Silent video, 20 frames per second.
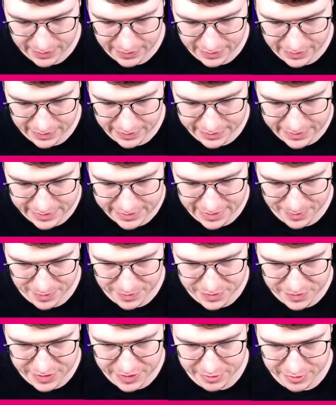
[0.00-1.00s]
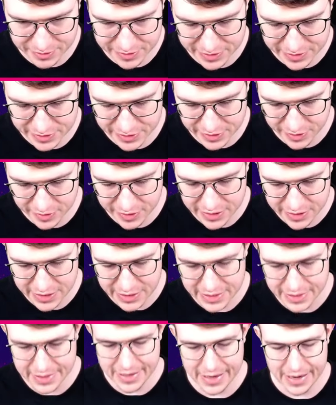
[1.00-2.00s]
in this type of sequences. So
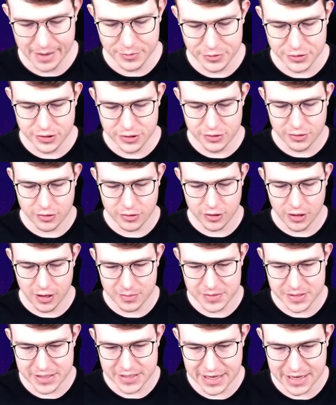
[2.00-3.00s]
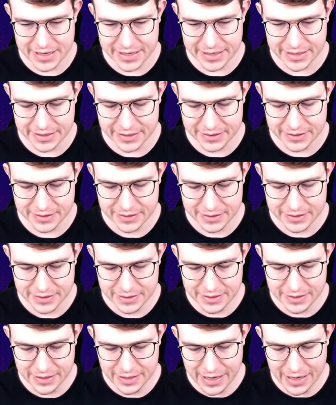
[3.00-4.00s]
I'm just gonna go Goblinstein here.
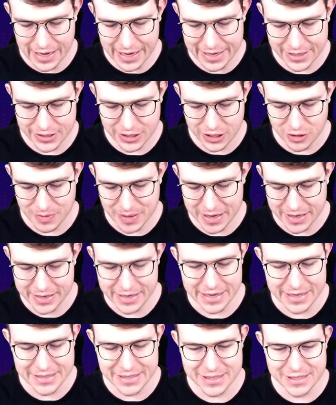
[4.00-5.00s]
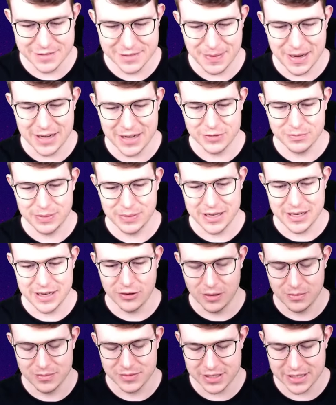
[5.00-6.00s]
I don't know, man. Is it smart to play
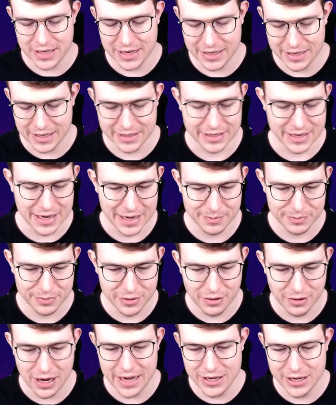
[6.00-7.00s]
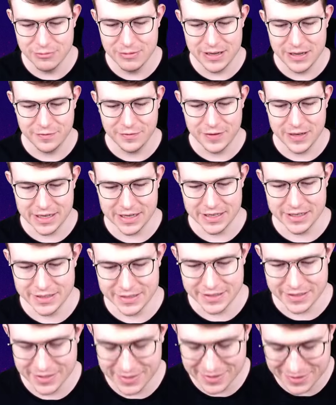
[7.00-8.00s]
Goblinstein like that, bro? I don't really think it
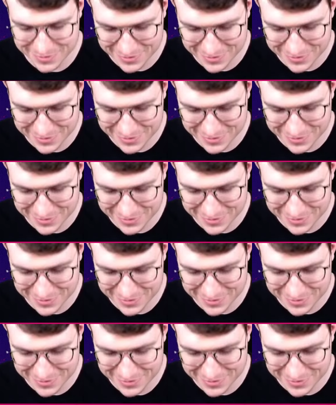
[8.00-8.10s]
is.